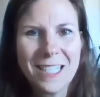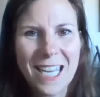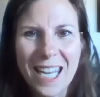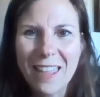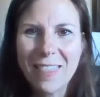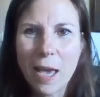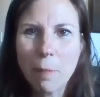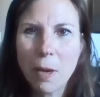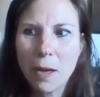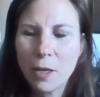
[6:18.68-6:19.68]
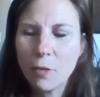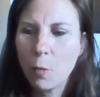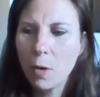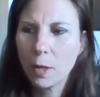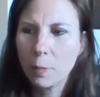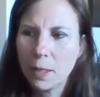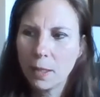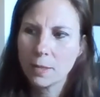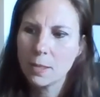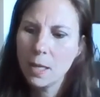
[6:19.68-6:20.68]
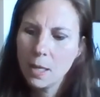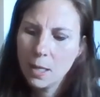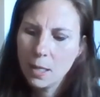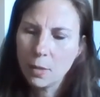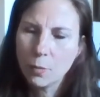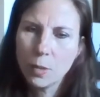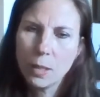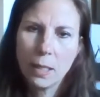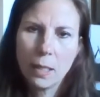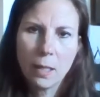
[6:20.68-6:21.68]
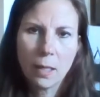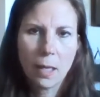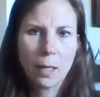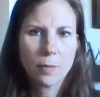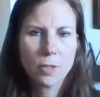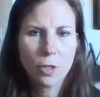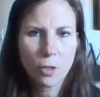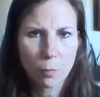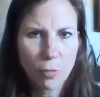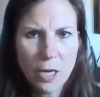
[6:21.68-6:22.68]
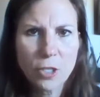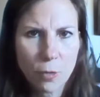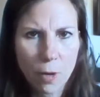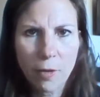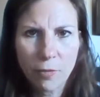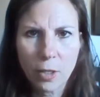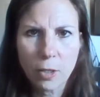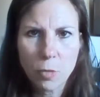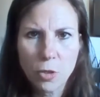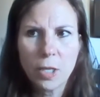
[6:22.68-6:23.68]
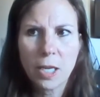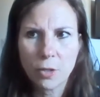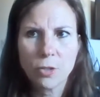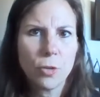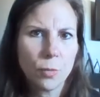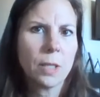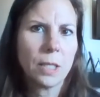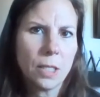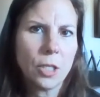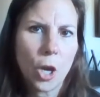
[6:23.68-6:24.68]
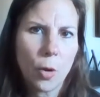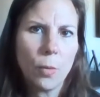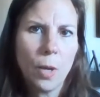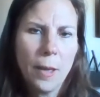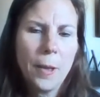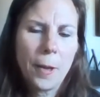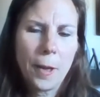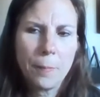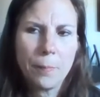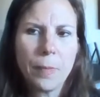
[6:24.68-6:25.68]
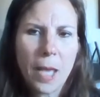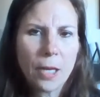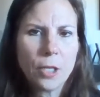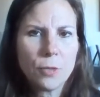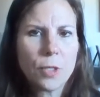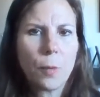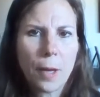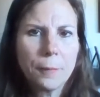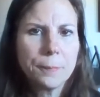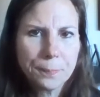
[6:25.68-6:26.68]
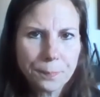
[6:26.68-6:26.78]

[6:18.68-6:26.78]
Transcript: to get that body of work because it really took the pressure off the communicators who really did know how to use it well.